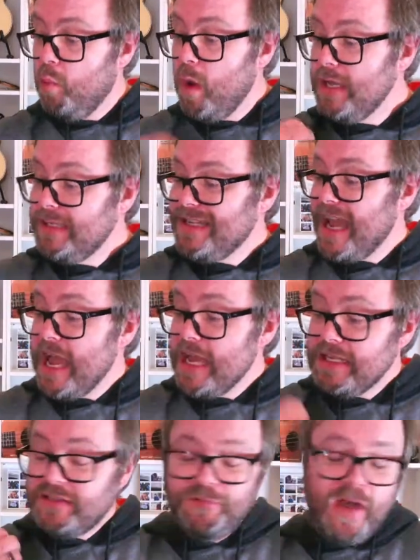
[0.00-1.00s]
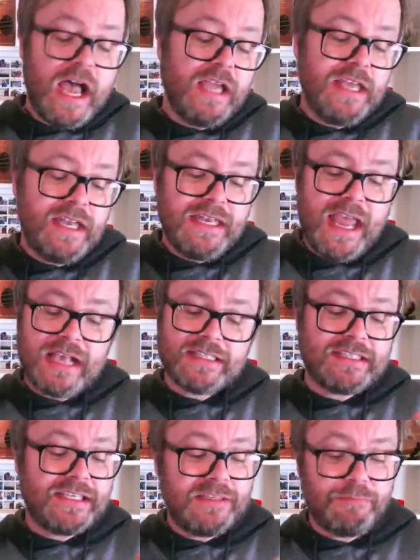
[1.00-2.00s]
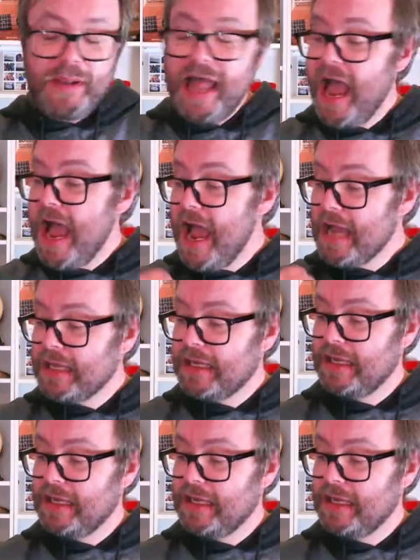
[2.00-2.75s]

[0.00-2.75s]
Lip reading: One day is fine and next is black.